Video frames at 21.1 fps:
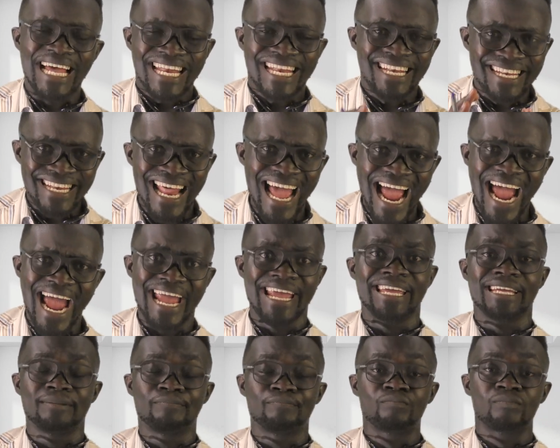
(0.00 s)

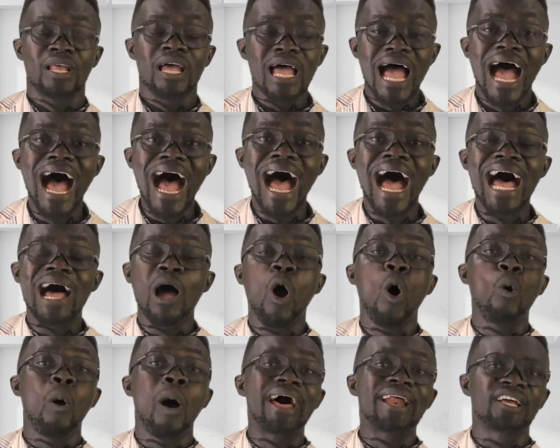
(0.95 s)
nine. Ah,
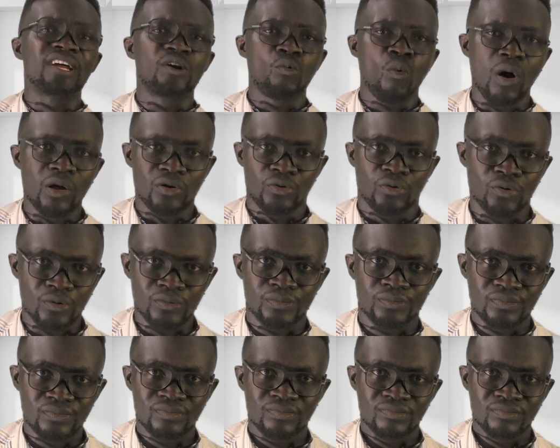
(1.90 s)
a worry one no.